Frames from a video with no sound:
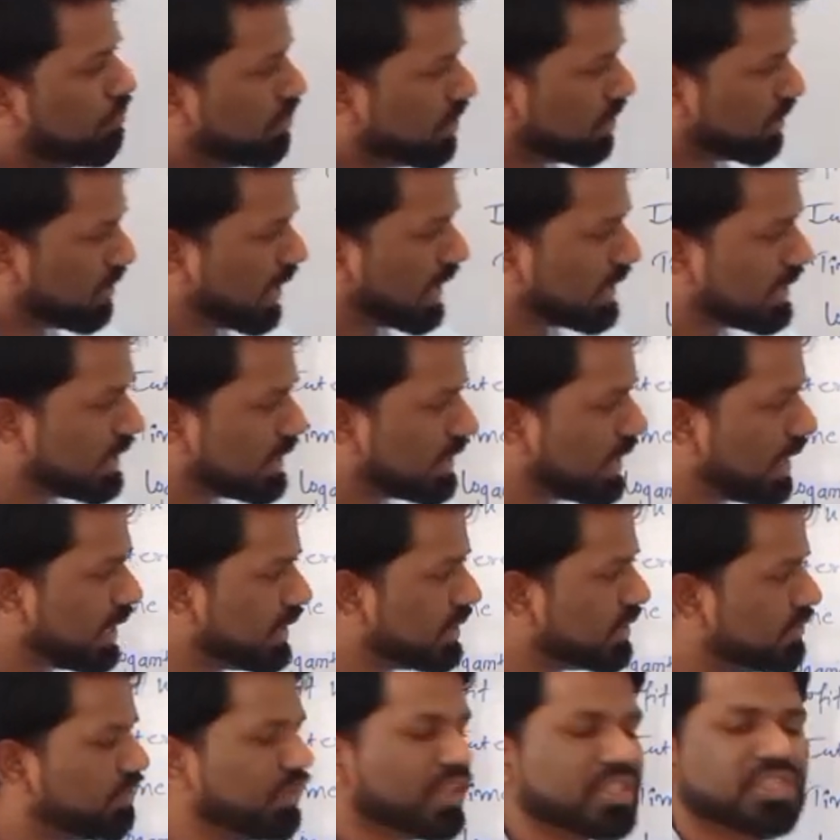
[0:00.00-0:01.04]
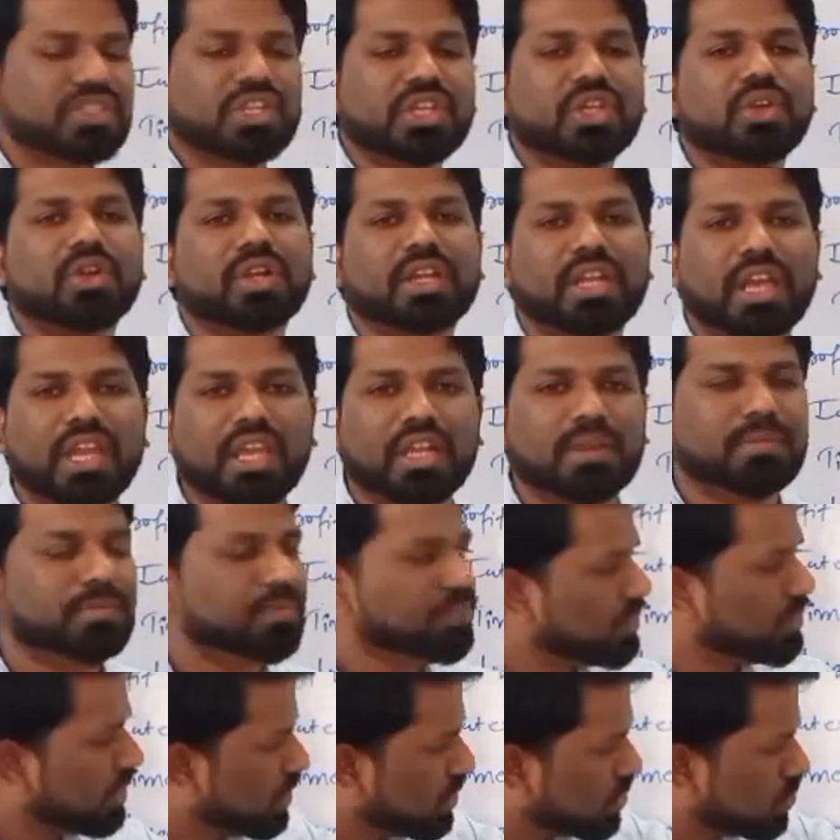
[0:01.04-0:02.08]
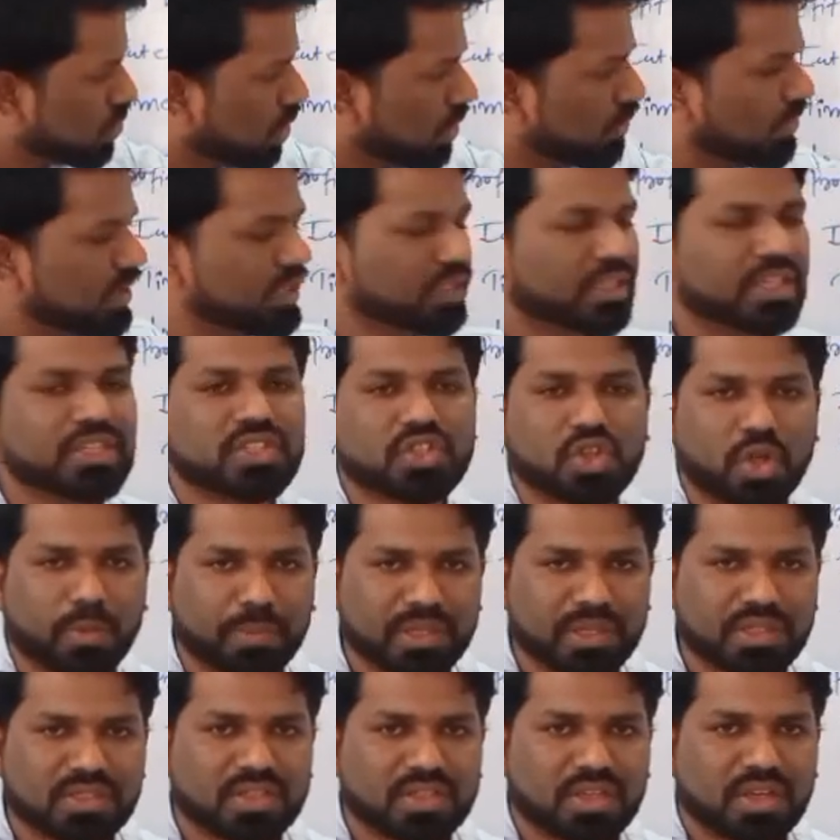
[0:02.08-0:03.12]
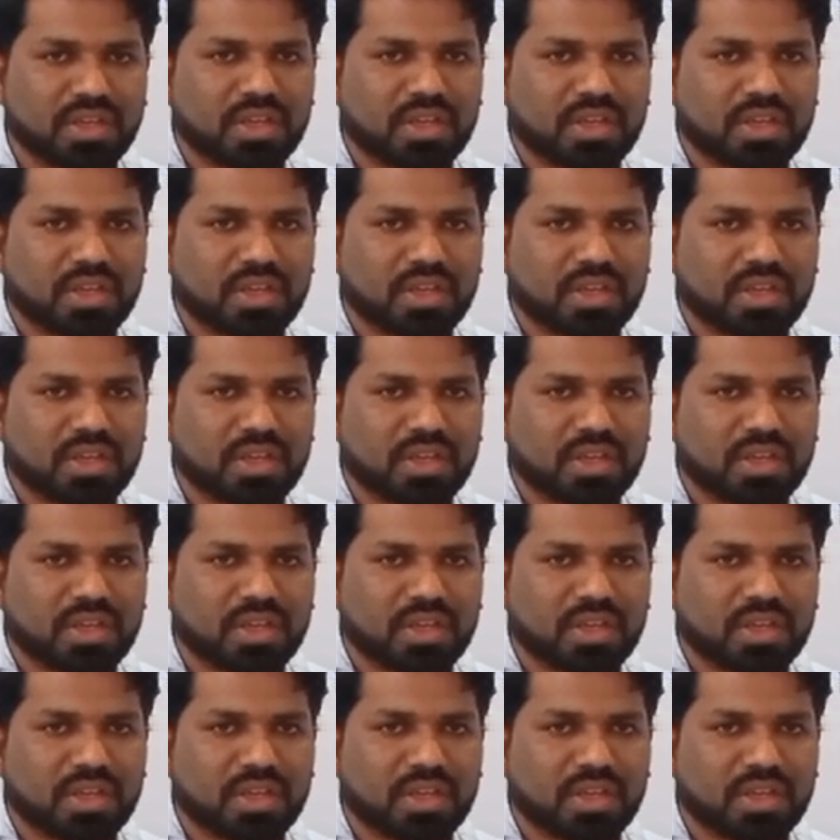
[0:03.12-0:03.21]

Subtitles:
rather than wasting your time solving these topics.